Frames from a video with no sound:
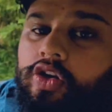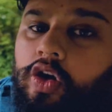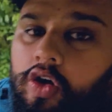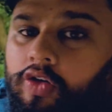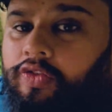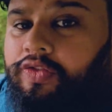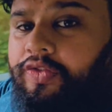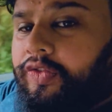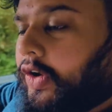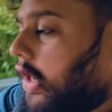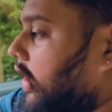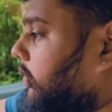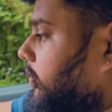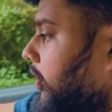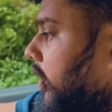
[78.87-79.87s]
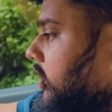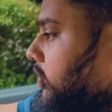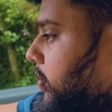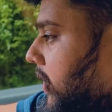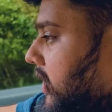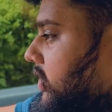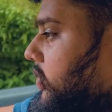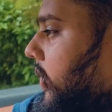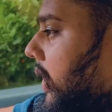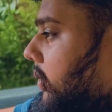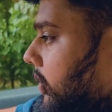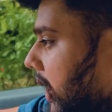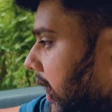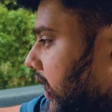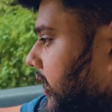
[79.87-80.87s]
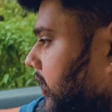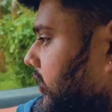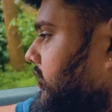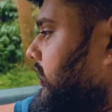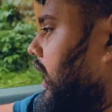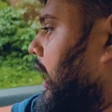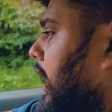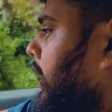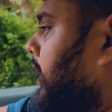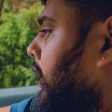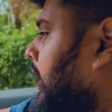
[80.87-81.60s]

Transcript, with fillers: of prospects while buying this car,